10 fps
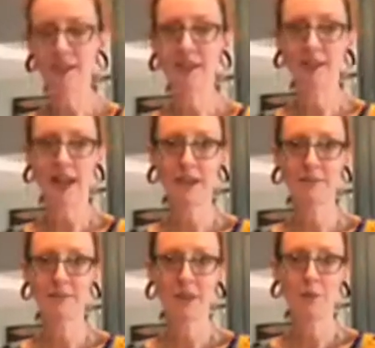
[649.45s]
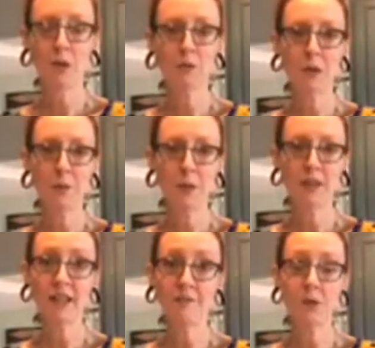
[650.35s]
in a day. Most people,
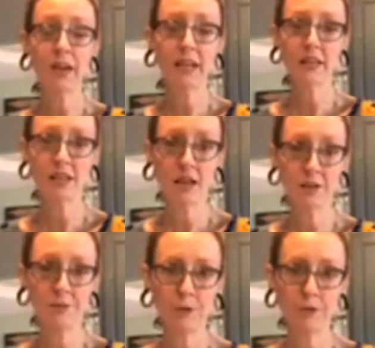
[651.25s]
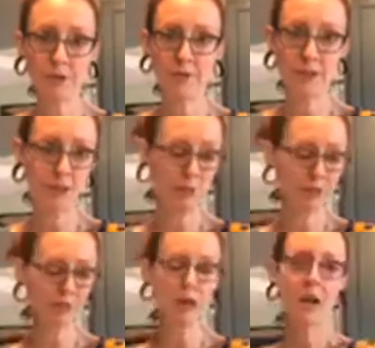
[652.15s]
if you eat a ton of fruits and vegetables,